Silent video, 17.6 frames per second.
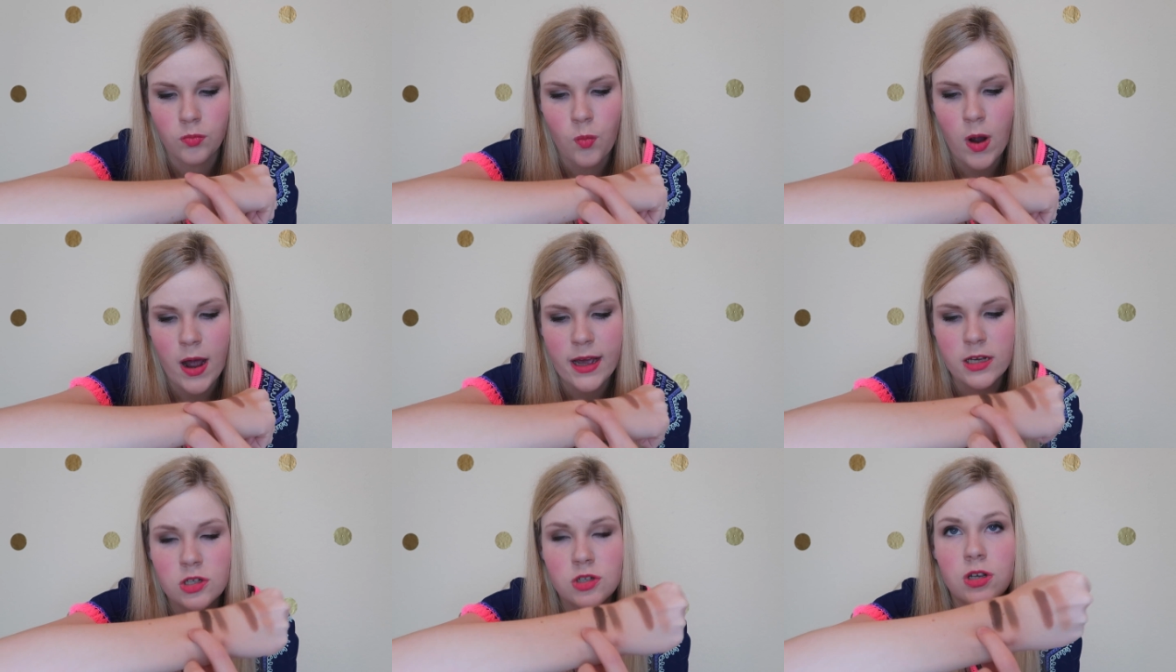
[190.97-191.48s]

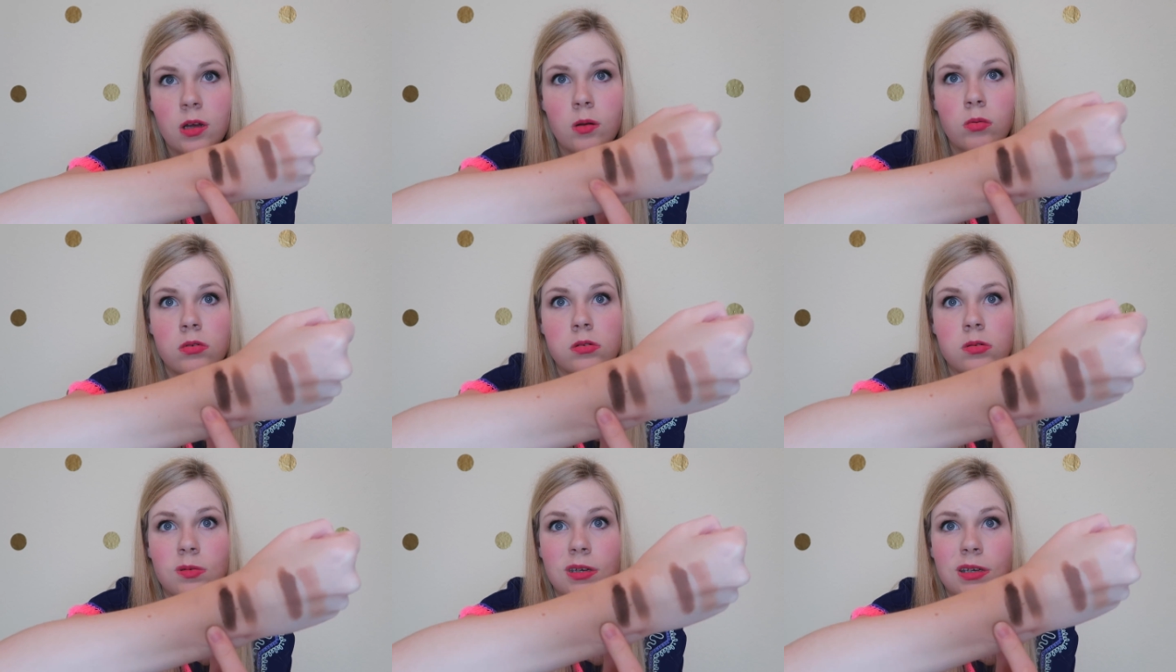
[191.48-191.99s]
white shade,
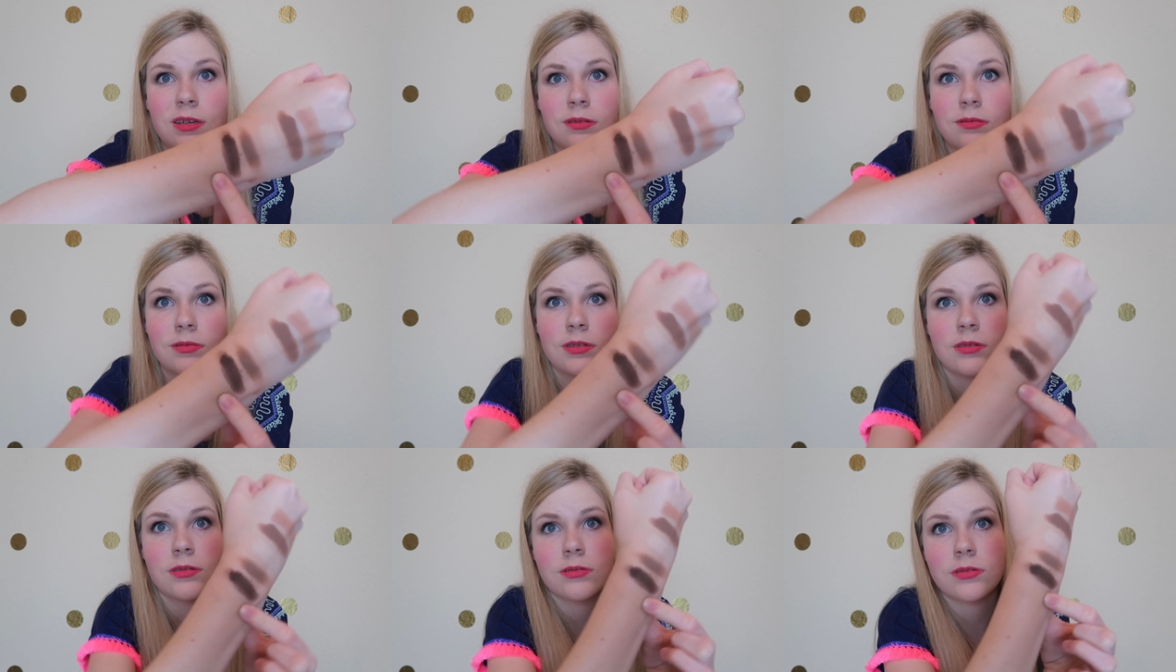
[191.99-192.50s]
which you
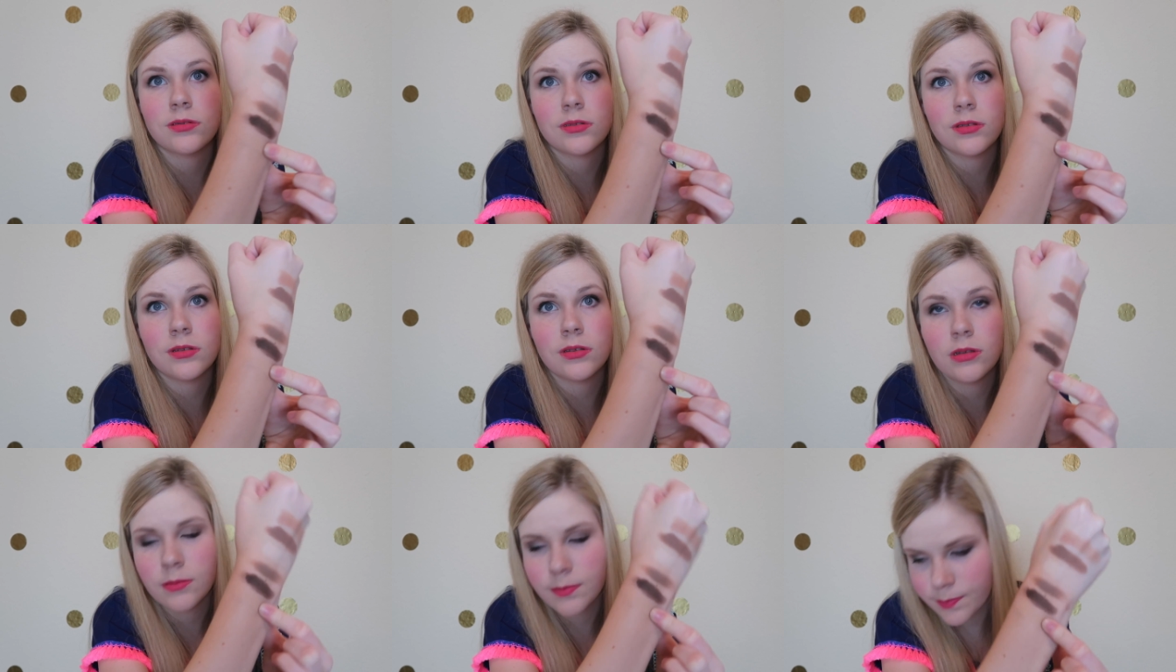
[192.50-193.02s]
can't really
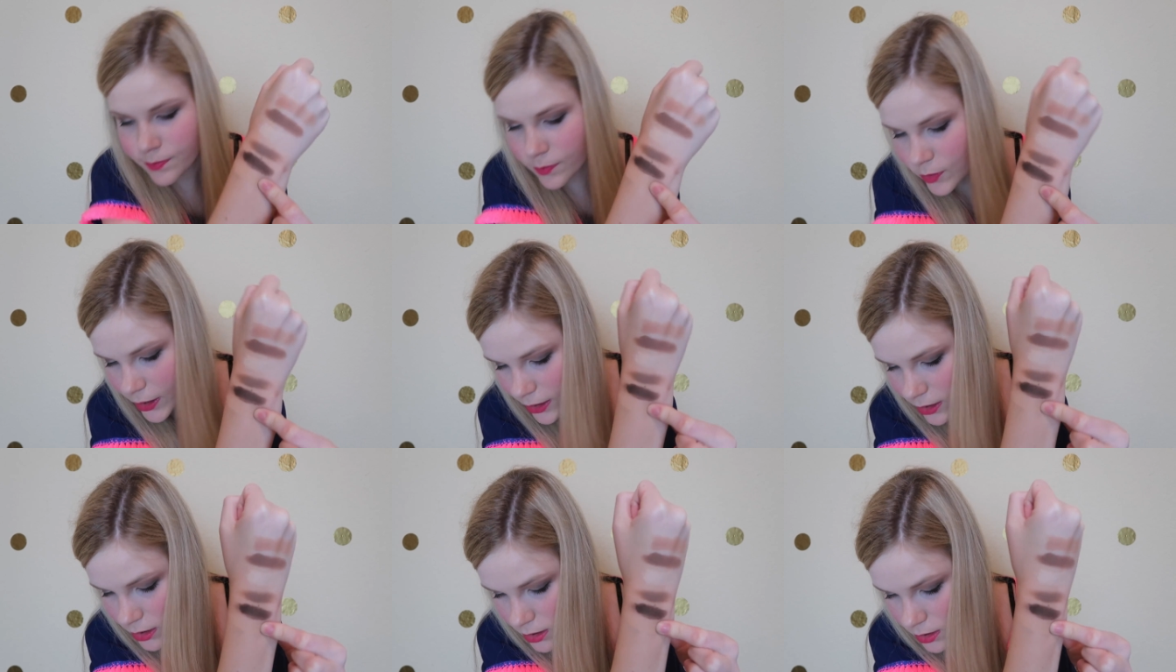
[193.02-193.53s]
see
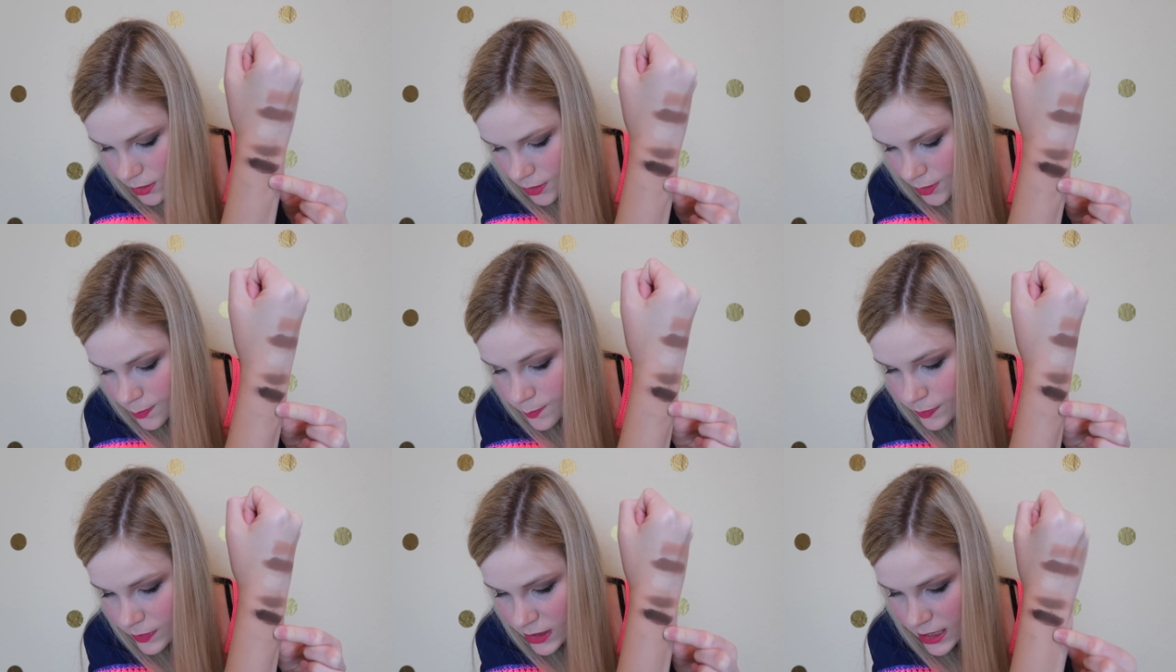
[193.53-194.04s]
right
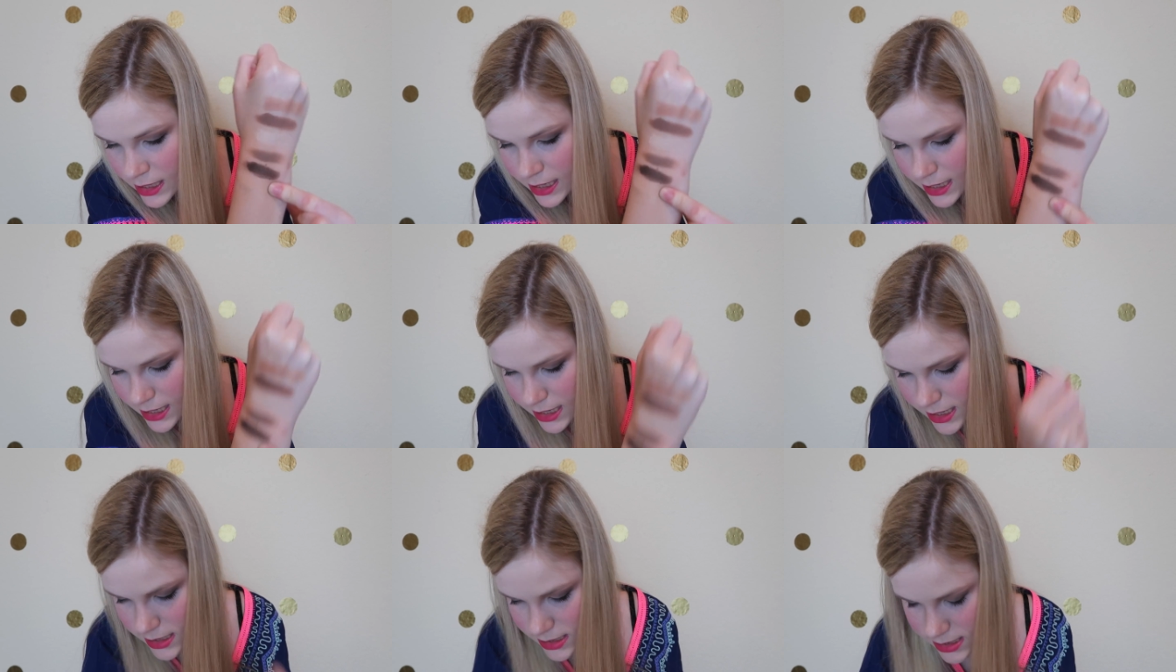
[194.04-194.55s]
here,
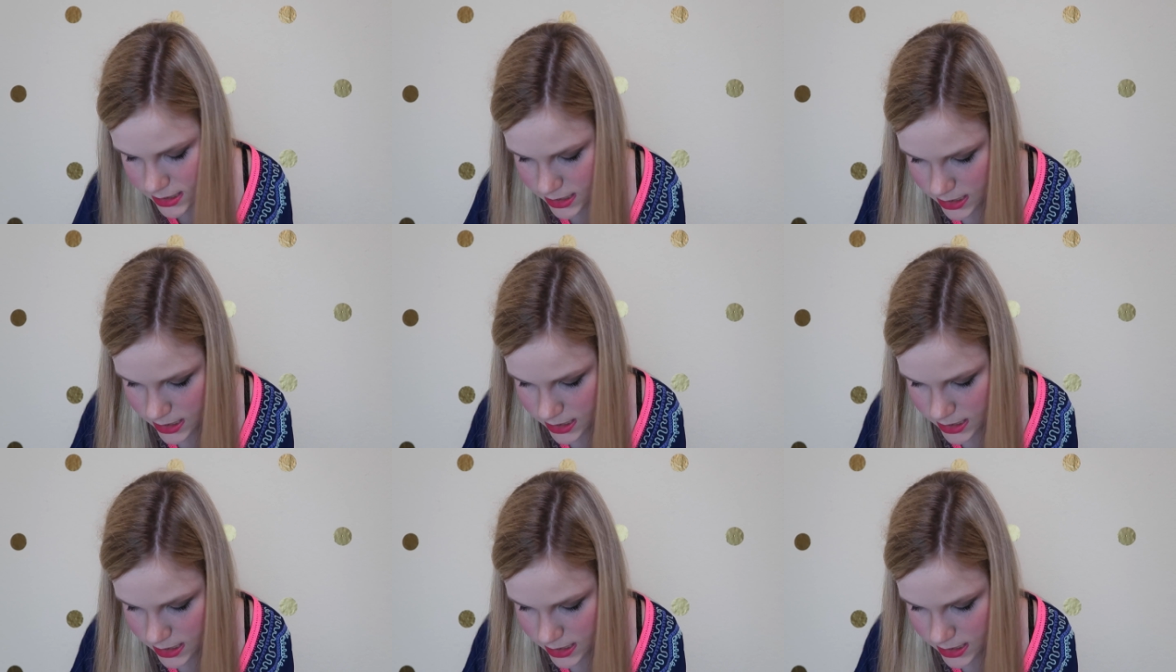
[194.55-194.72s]
is